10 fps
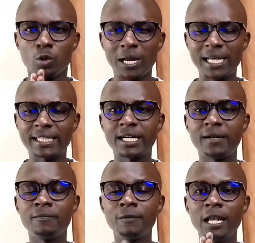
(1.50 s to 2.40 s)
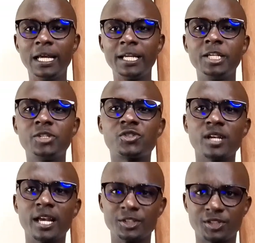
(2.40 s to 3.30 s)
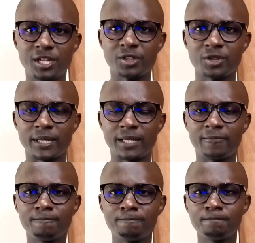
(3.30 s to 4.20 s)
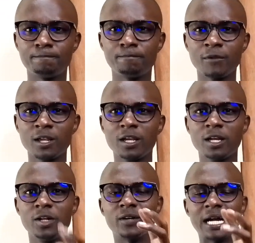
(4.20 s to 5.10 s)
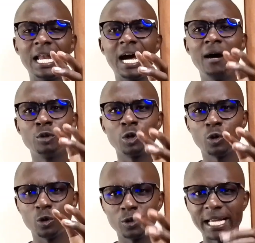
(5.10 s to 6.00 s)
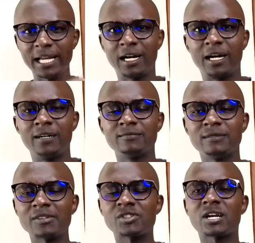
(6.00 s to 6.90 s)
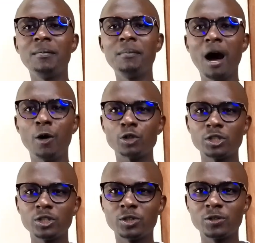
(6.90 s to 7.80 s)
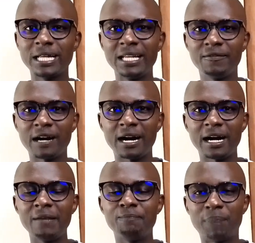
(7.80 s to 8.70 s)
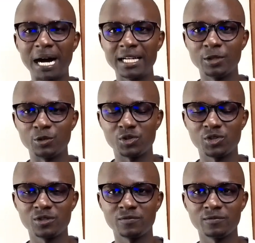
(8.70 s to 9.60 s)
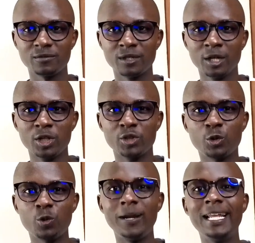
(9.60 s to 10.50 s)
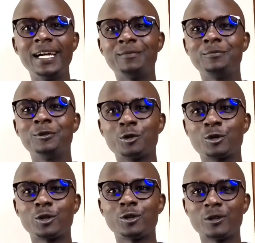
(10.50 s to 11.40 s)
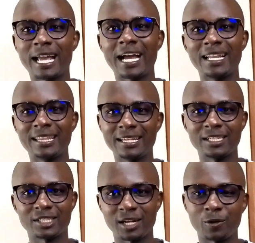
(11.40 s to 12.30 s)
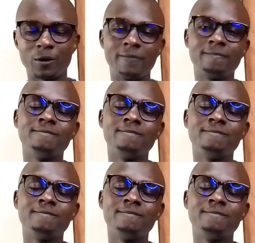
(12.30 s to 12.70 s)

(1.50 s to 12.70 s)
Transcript: Welcome, ladies and gentlemen. Raila Amolo Odinga has come out to deliver a bad news to William Ruto Rigathi Gachagua.